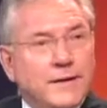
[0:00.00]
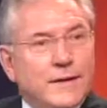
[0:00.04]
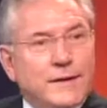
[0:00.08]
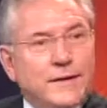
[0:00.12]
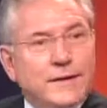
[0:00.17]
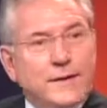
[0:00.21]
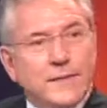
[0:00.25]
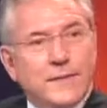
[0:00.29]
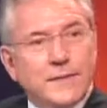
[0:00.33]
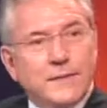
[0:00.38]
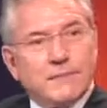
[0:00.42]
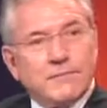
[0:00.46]

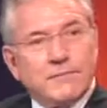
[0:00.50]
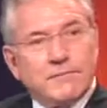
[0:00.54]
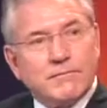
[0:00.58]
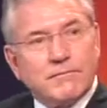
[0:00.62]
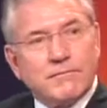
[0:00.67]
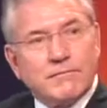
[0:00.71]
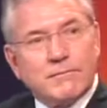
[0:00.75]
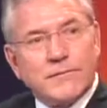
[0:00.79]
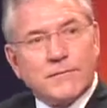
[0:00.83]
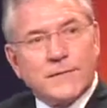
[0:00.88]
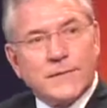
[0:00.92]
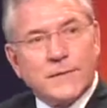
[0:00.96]
And
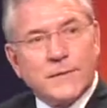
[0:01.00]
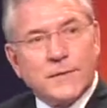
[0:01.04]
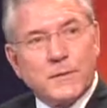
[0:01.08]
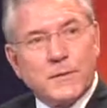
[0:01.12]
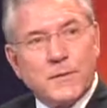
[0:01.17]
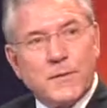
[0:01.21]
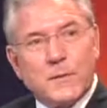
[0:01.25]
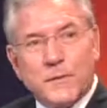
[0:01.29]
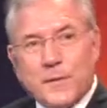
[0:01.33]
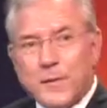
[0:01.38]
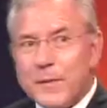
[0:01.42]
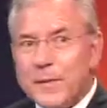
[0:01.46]

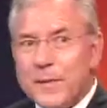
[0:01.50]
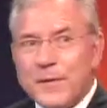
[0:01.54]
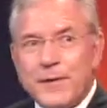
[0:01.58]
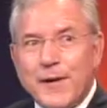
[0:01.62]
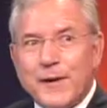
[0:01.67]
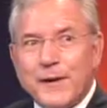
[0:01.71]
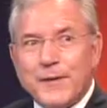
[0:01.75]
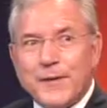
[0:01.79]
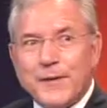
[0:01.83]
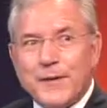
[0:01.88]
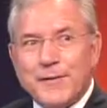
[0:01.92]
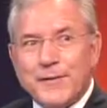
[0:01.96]
we'll be
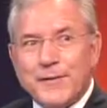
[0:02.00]
right there.